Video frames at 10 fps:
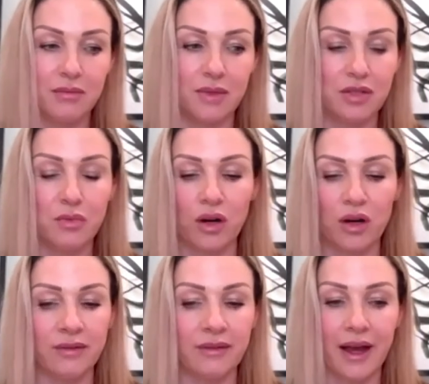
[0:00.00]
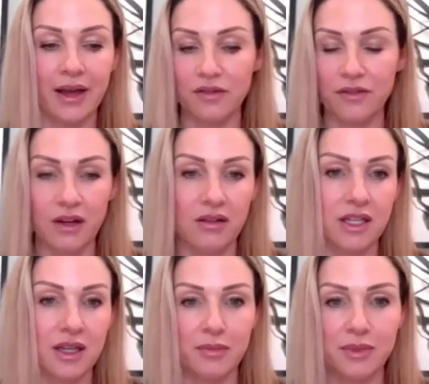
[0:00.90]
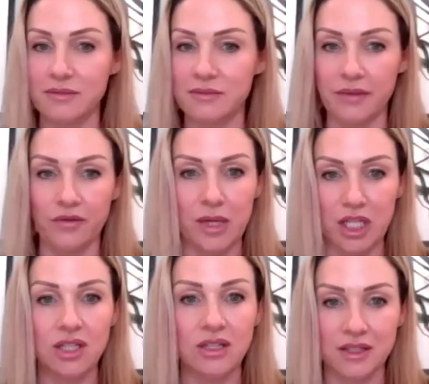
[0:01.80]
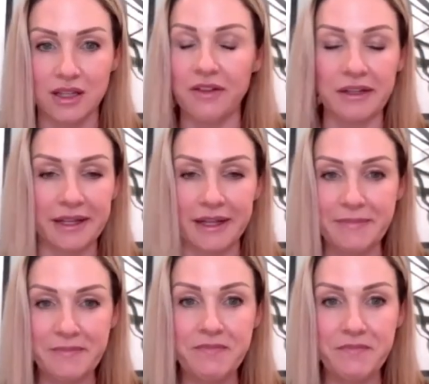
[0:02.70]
much more at your fingertips information, definitely.